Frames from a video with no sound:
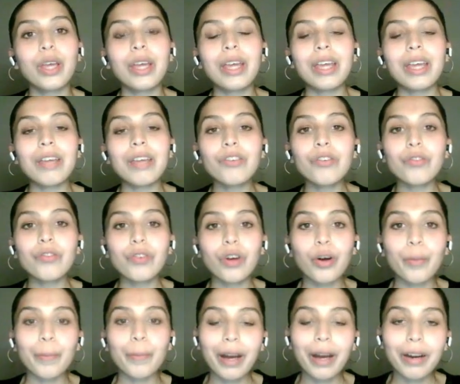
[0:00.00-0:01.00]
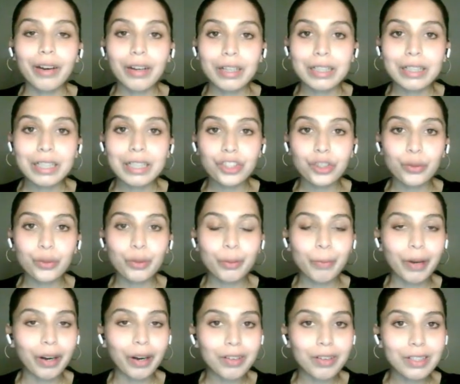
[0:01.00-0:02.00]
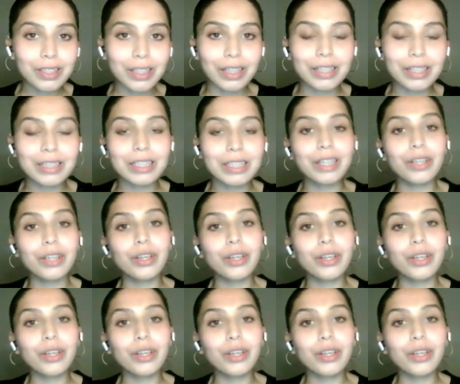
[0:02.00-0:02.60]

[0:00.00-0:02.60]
if you've got an issue with parasites,